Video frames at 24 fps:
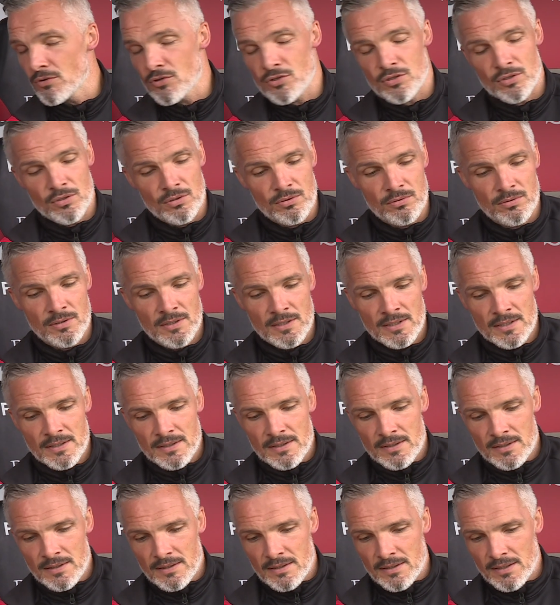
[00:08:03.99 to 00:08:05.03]
So,
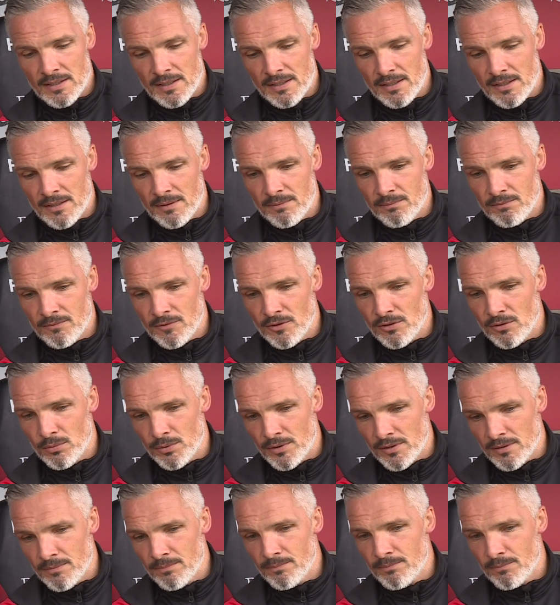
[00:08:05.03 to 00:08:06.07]
um, you know,
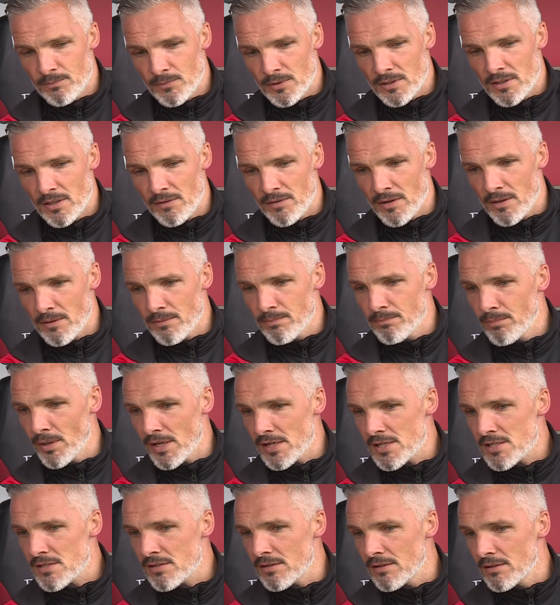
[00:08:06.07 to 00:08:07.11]
we, we give our
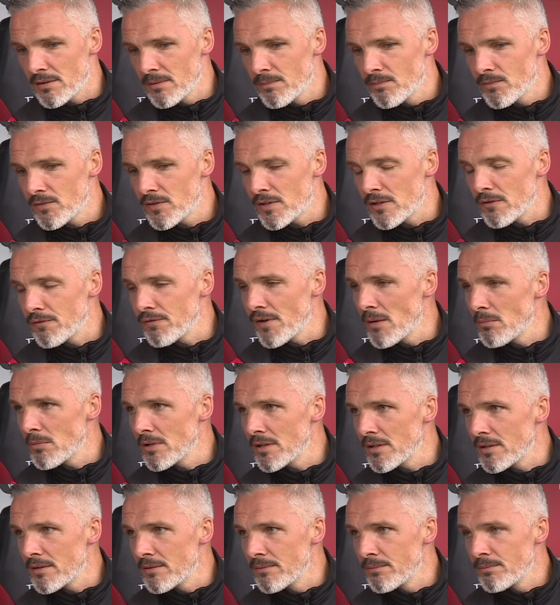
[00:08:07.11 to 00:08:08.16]
best to, to the
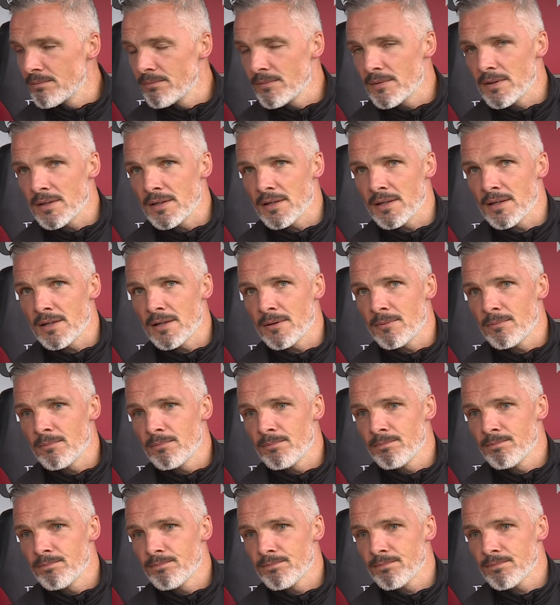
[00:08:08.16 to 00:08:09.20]
family, and
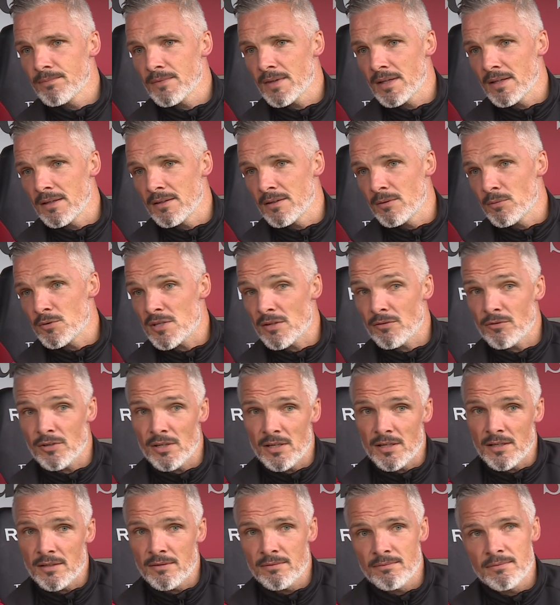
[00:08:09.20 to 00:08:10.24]
um, and it was a
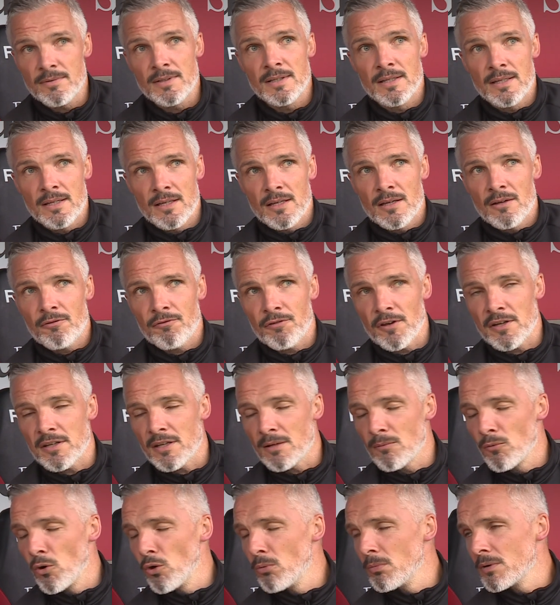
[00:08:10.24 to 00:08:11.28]
really
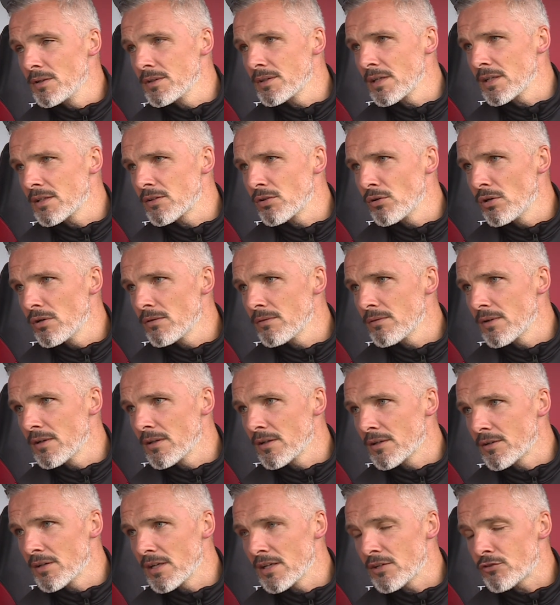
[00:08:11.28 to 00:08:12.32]
fitting moment, I thought, and
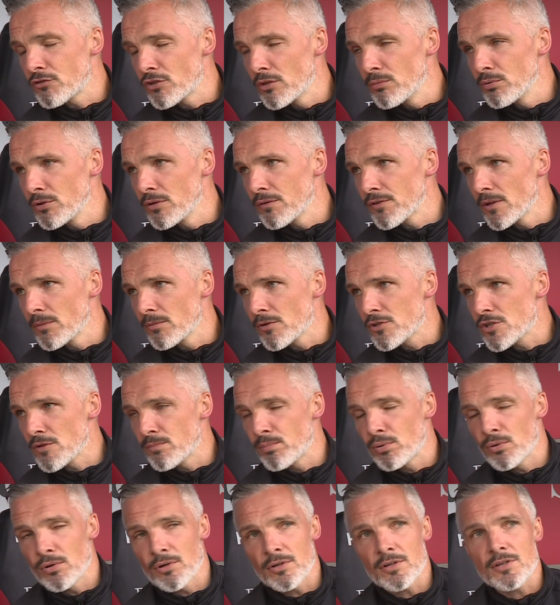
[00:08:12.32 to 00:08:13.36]
a great tribute from the
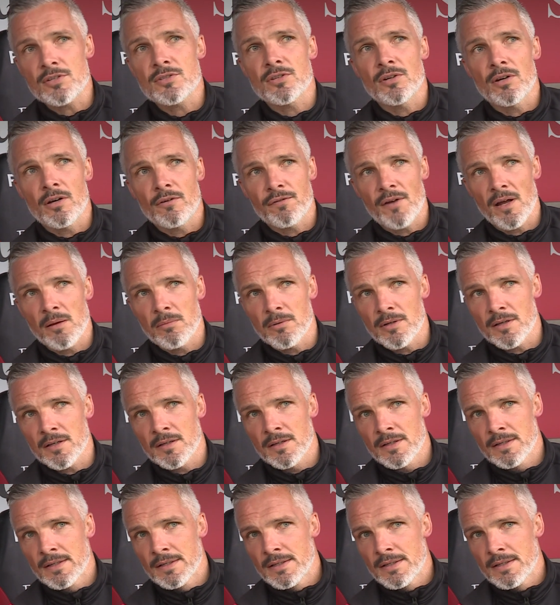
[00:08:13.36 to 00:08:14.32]
supporters to her family.